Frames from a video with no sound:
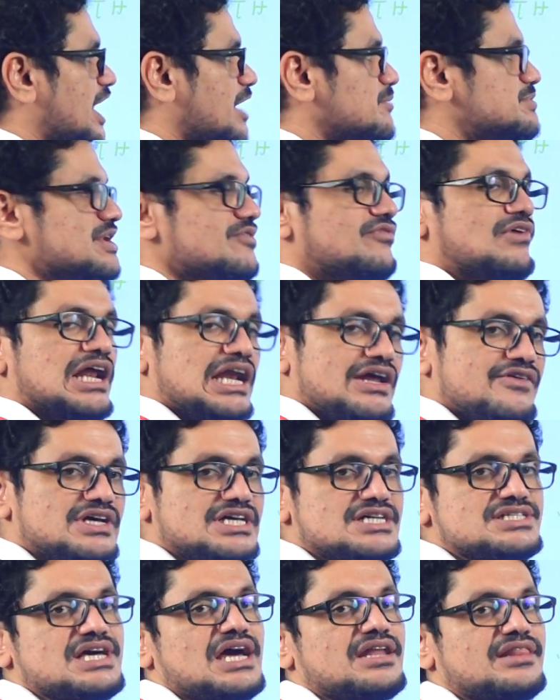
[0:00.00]
types of
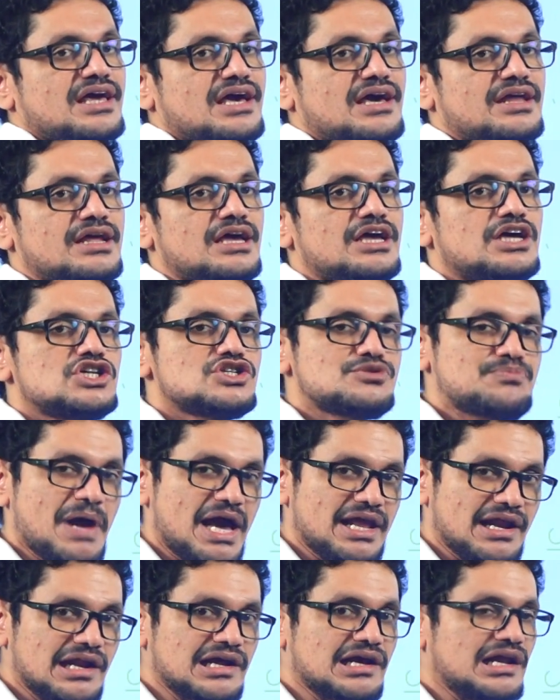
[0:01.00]
cleavages are there.
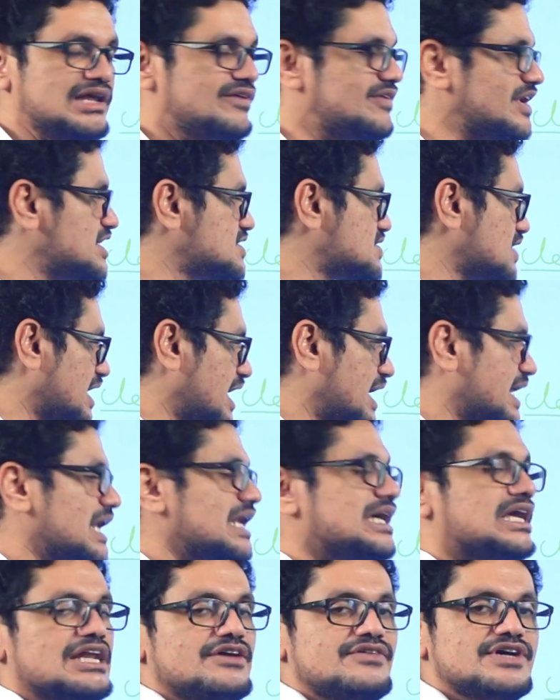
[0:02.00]
Spiral cleavage, radial
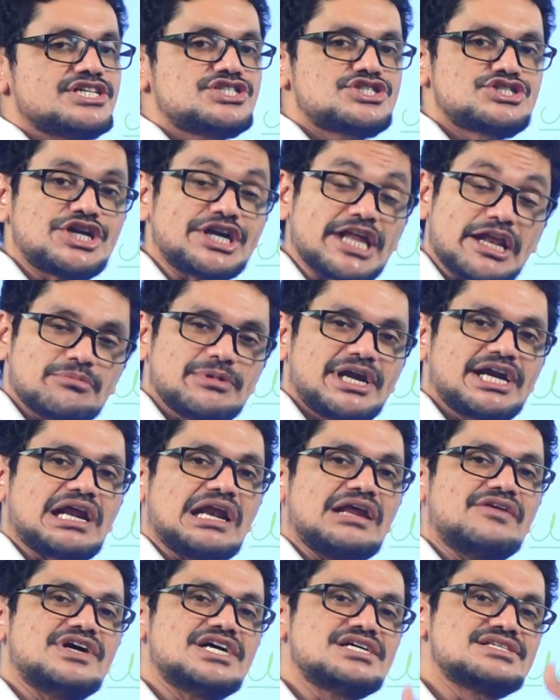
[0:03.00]
cleavage, determinate
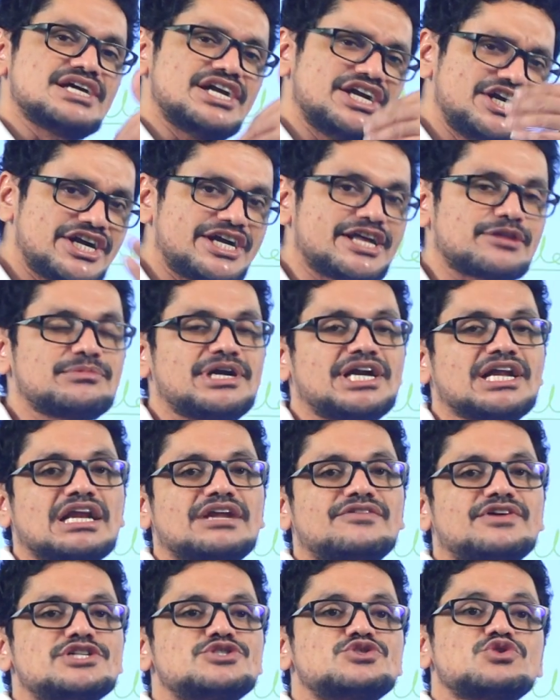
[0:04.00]
cleavage, indeterminate
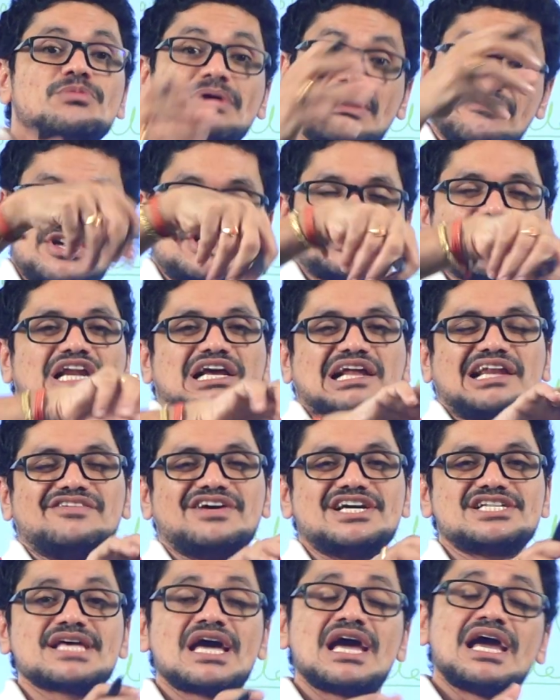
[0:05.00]
cleavage, superficial
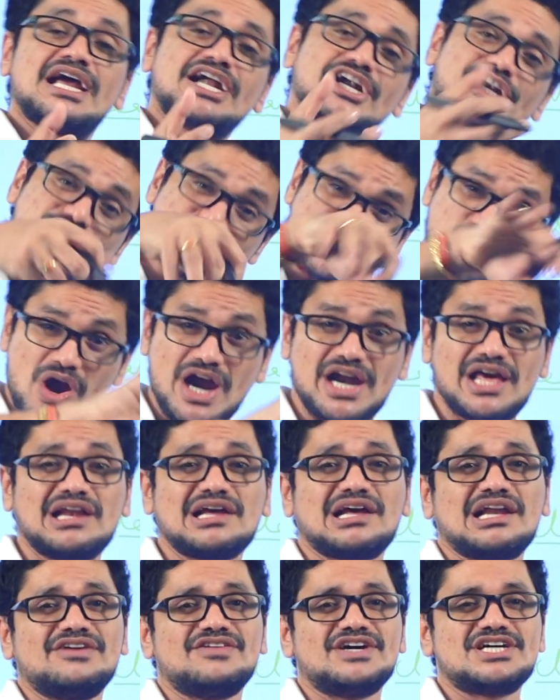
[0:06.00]
cleavage, discoidal
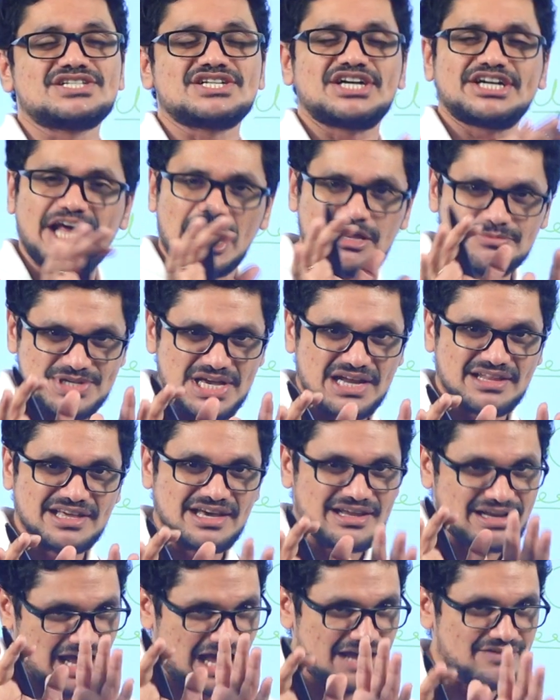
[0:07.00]
cleavage. Types are
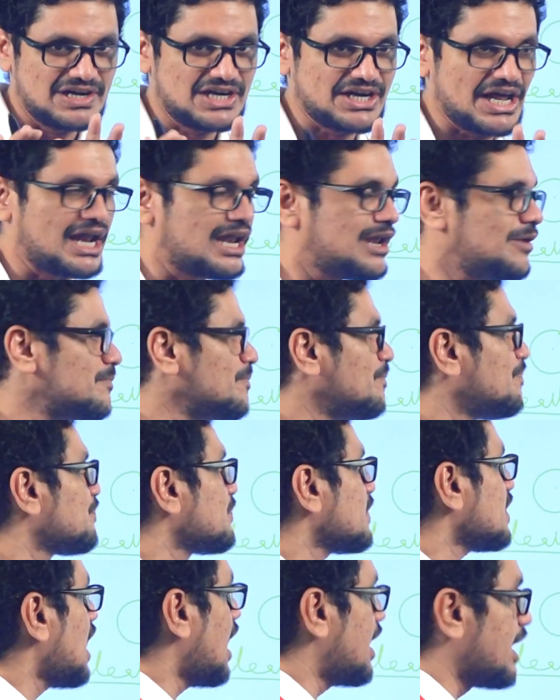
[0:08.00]
there, I will tell.
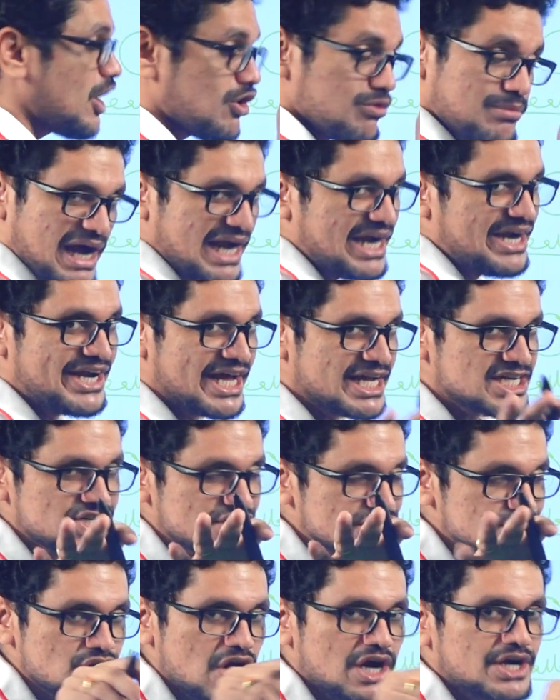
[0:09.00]
And now my intention
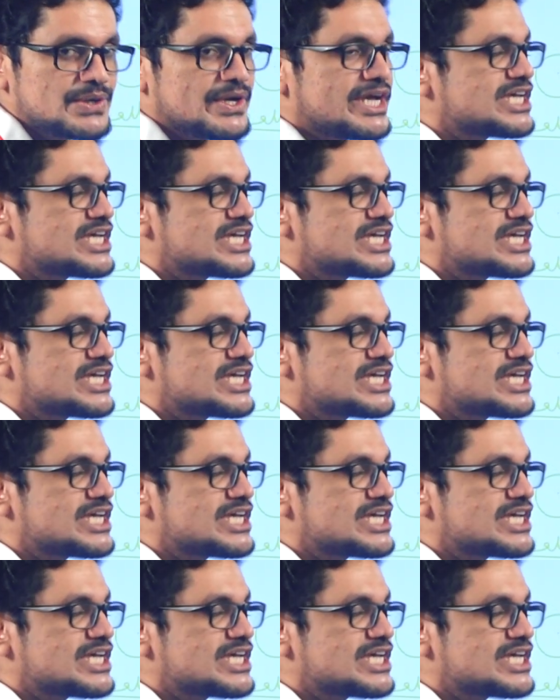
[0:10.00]
is not to